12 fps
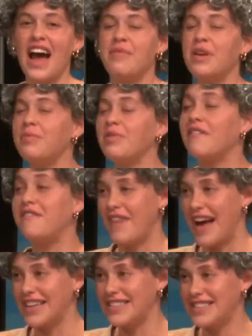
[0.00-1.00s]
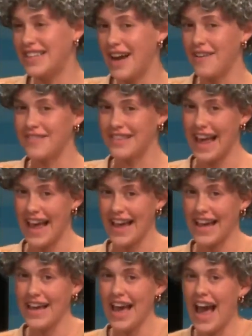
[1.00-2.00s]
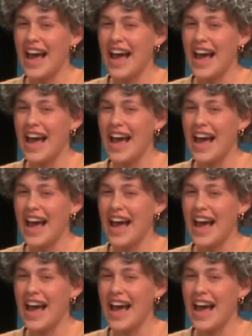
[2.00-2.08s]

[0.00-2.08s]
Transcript: I've been a prof of Lang